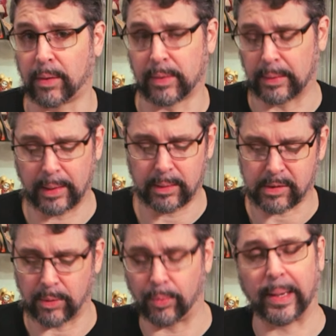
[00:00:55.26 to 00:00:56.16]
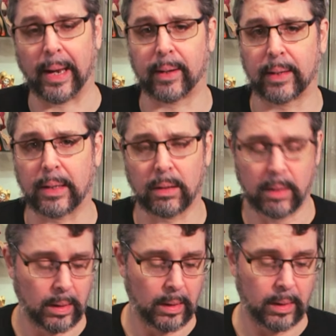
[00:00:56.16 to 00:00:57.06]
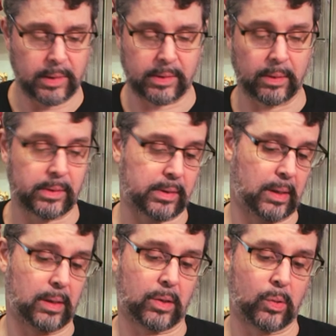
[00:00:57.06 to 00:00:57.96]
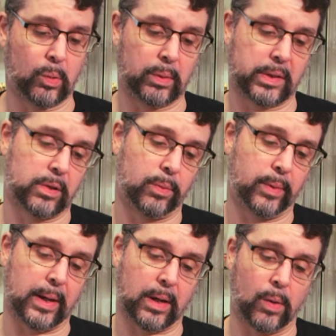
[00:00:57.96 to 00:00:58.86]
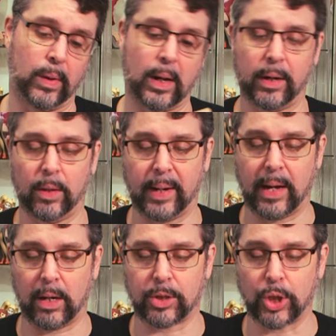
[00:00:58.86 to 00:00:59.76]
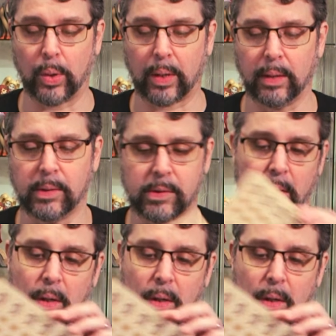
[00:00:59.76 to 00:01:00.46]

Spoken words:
under the lid and see what we got in here. This looks kind of cool. Let's see what we got going on here. We got our tokens,